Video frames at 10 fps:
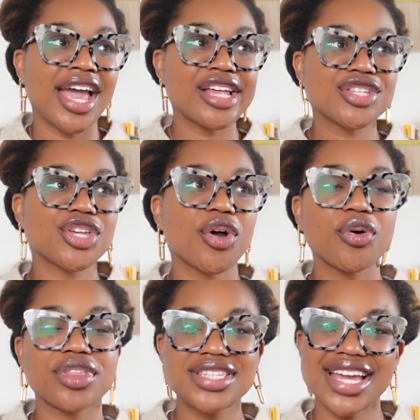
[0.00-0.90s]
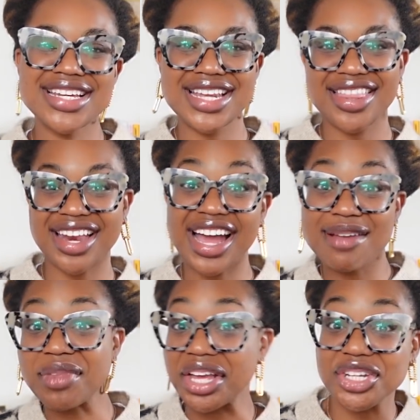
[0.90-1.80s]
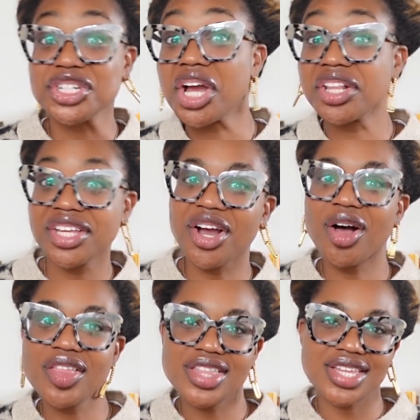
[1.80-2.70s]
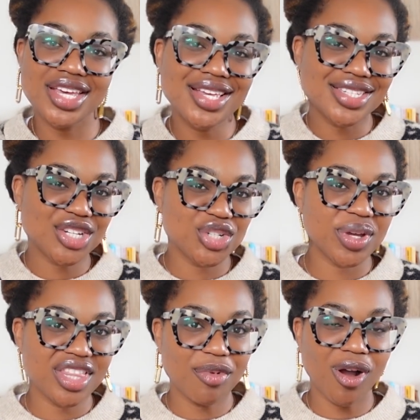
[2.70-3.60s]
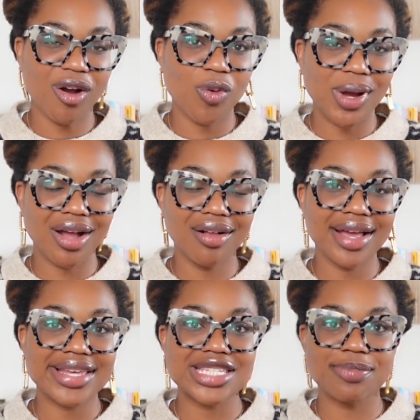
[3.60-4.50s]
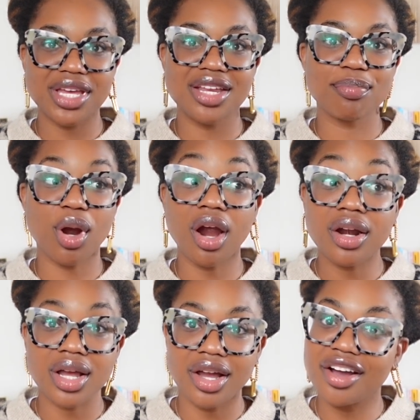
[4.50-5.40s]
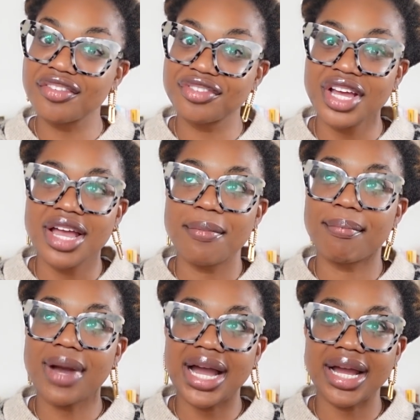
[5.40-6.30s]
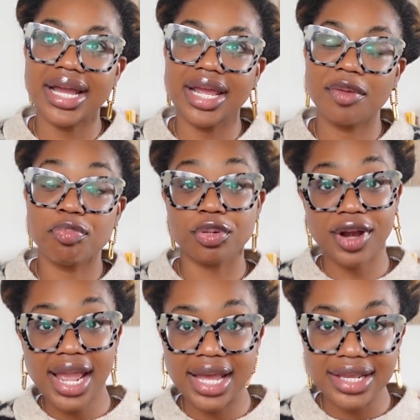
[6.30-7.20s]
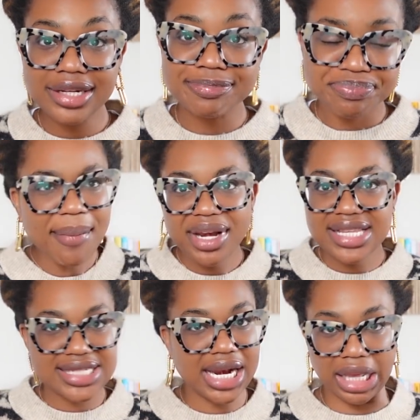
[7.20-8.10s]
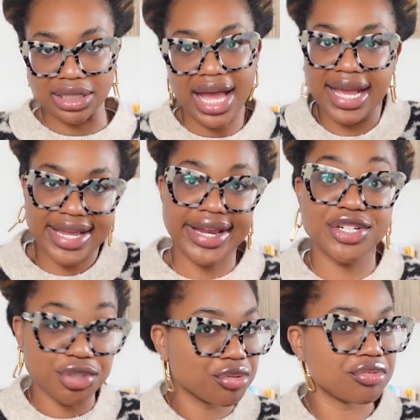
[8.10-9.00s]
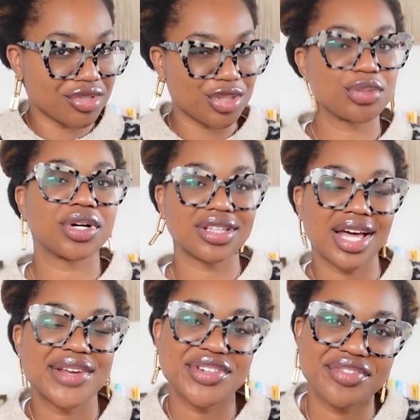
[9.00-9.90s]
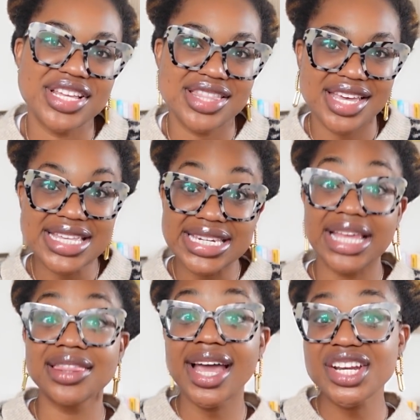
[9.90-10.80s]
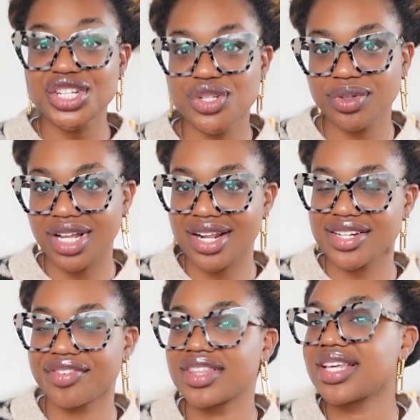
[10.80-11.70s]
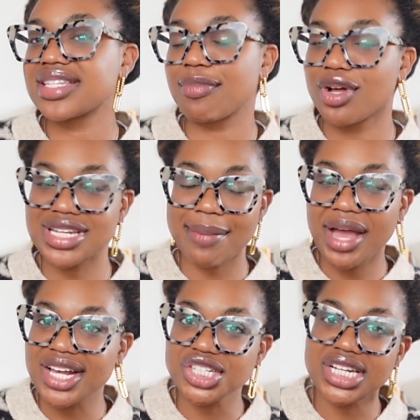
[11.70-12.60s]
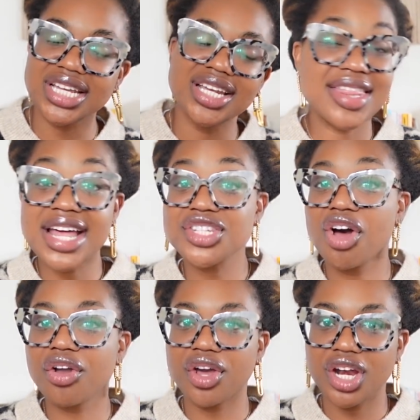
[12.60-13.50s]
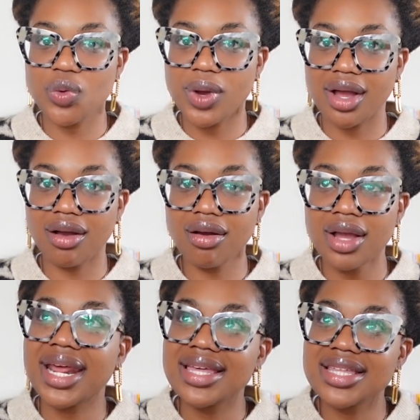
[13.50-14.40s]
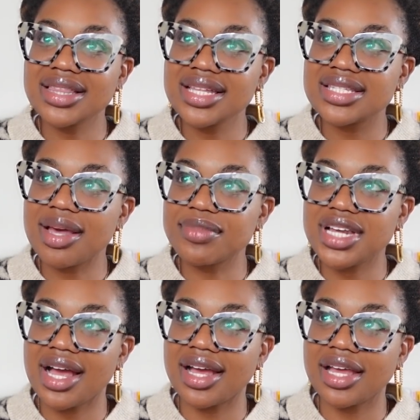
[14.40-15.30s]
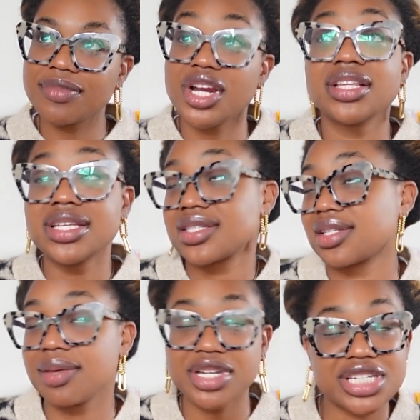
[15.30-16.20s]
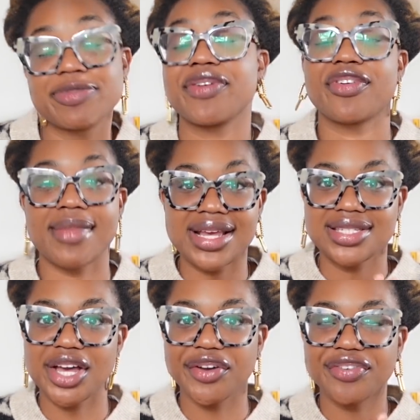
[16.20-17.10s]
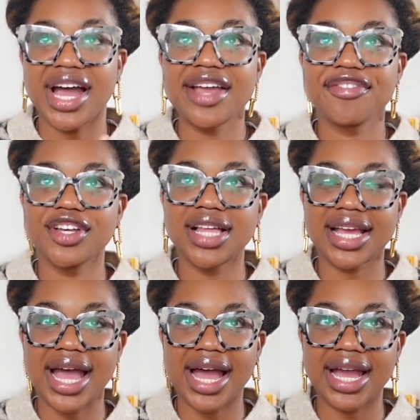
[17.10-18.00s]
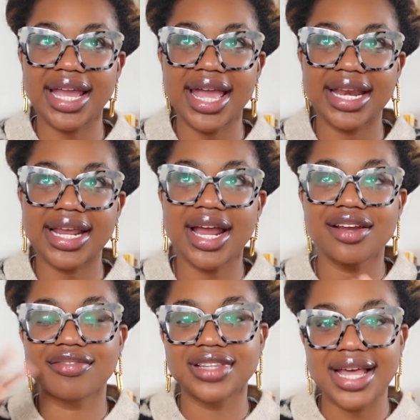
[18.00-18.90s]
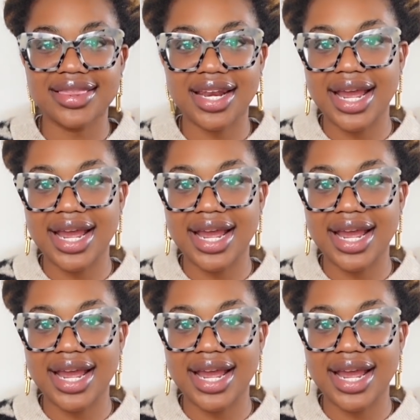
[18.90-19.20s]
And so this idea that I'm like juggling all the things and doing them all well has been part of my brand. And it's not a lie. I do a lot of different things, and I like to do a lot of different things. I'm multi-passionate, and that's all good and well. But I think that sometimes, or at least let me just speak for myself, I feel like I had kind of let that